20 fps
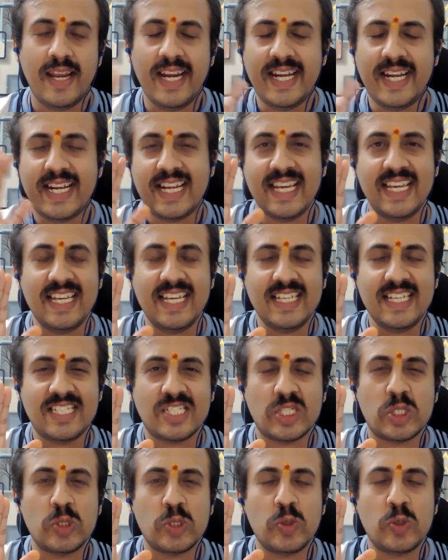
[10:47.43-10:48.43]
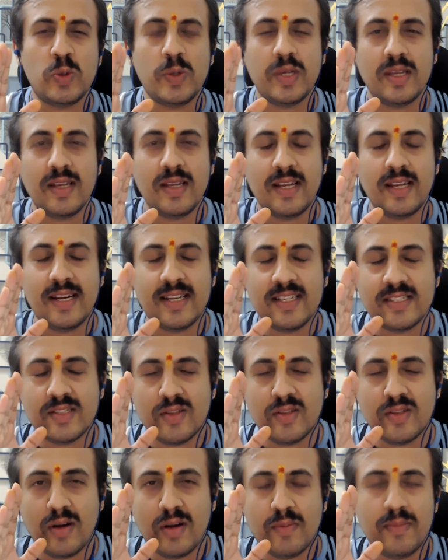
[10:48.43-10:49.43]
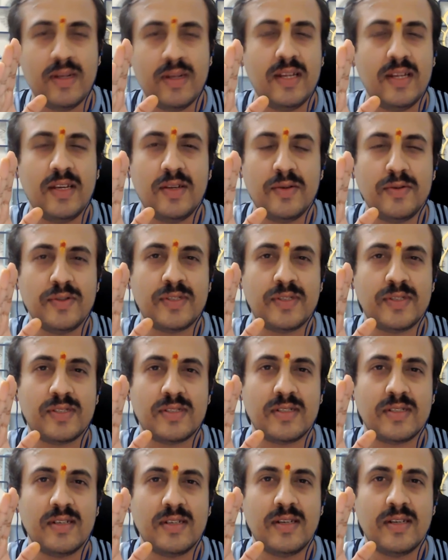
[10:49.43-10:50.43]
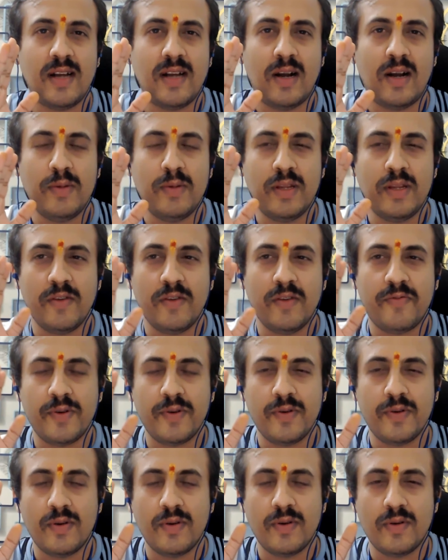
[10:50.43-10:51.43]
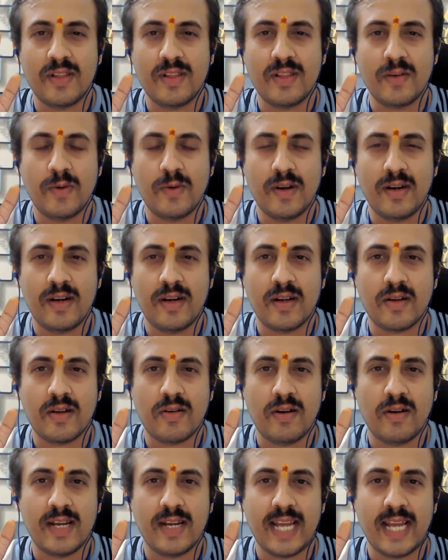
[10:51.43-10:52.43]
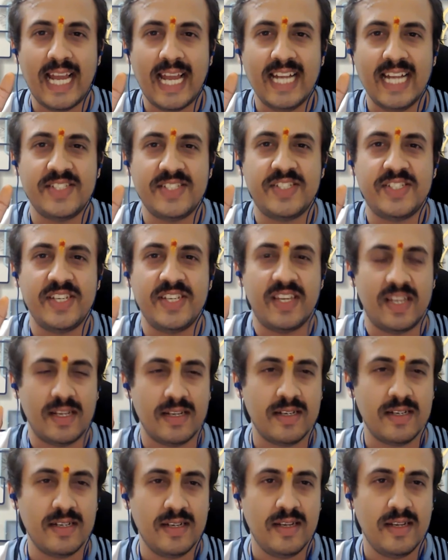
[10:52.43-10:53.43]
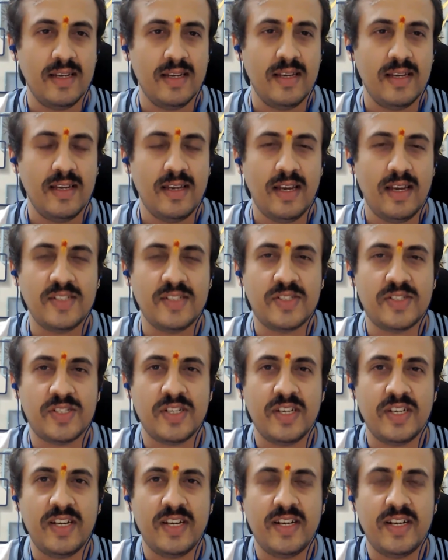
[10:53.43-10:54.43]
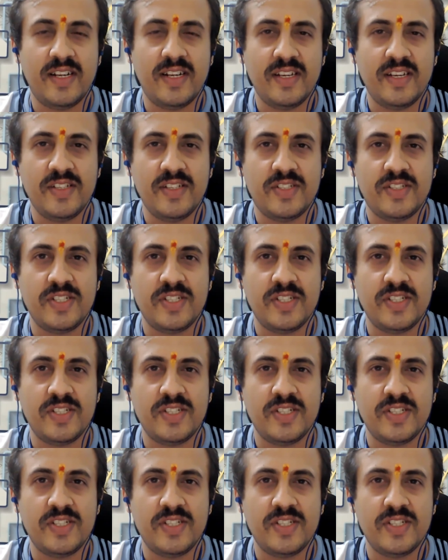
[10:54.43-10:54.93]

It is normally used. How many of you know the word called hedging? Hedging.